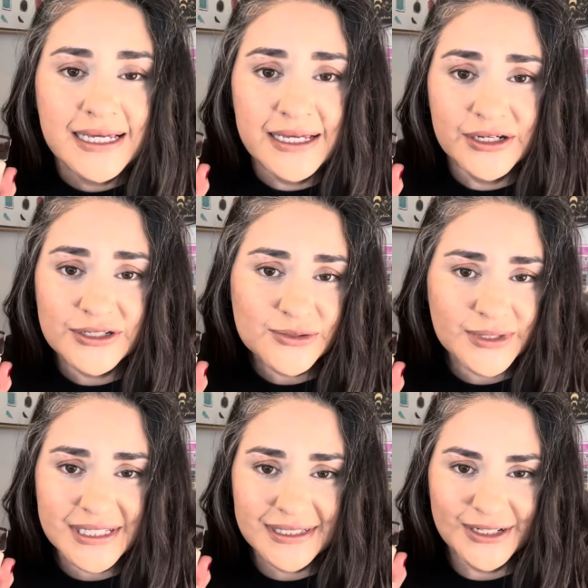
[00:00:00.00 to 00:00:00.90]
Here's what
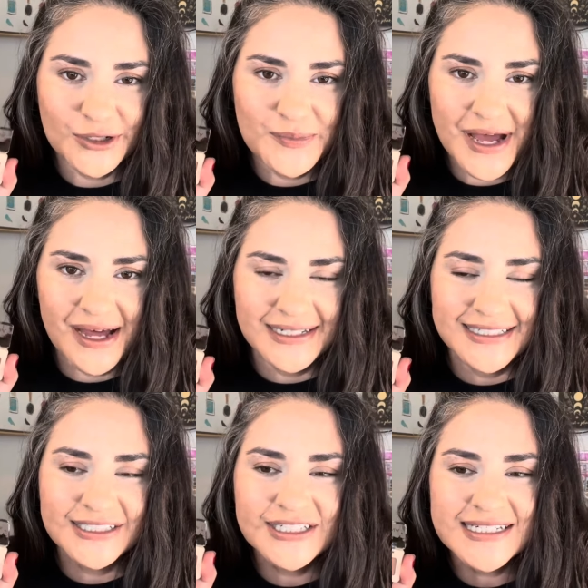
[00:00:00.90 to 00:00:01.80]
the little palette
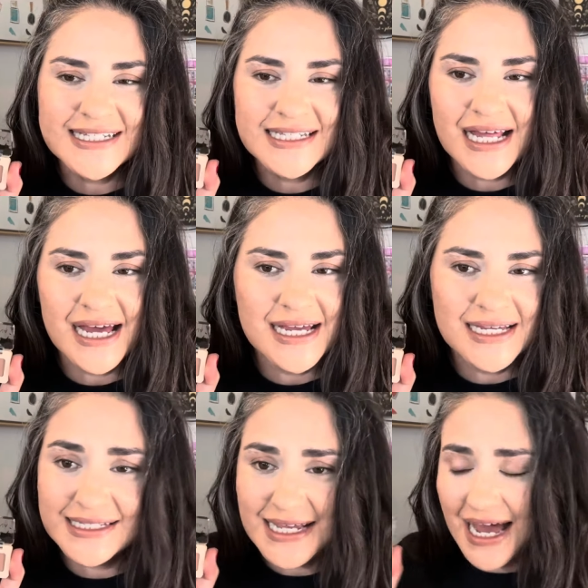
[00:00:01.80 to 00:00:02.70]
looks like.
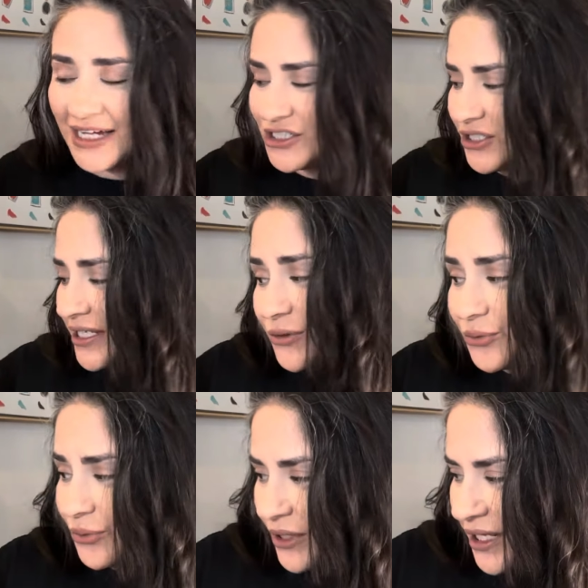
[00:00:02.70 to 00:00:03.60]
It's actually
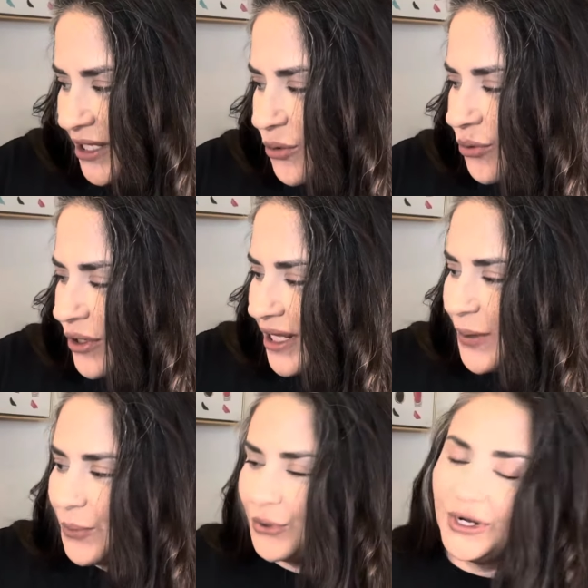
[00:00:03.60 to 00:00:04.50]
really, really
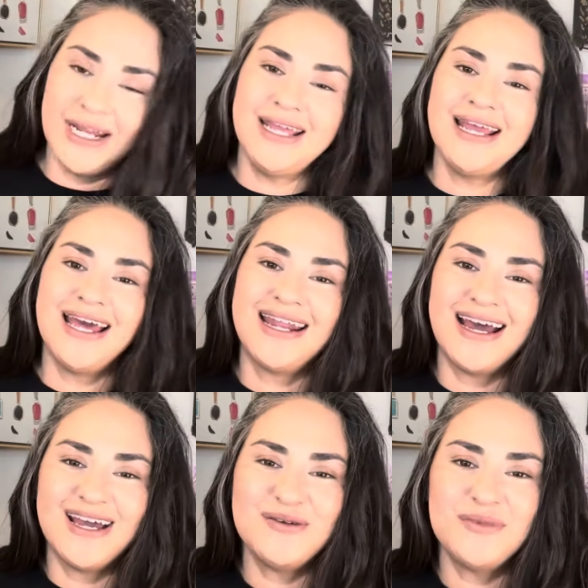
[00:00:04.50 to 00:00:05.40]
pretty and
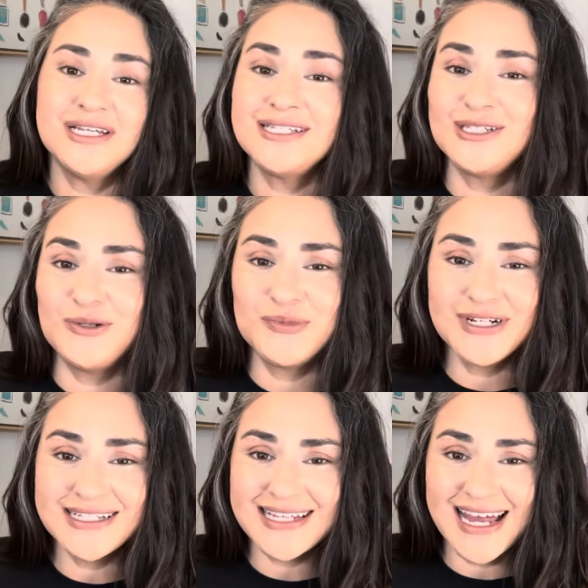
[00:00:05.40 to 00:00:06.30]
I'm super
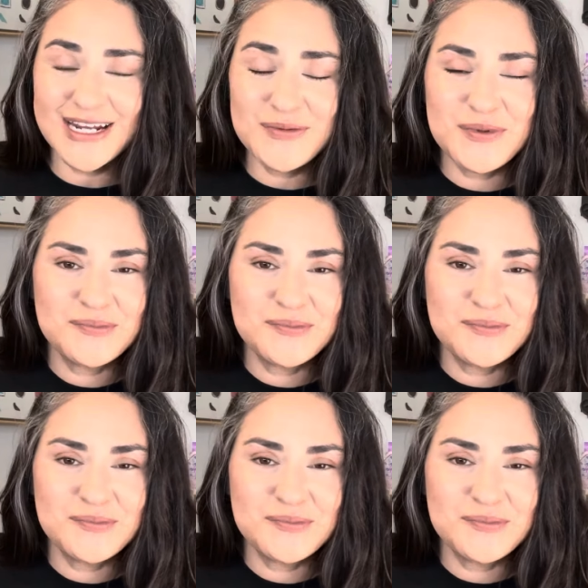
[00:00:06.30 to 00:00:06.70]
excited to be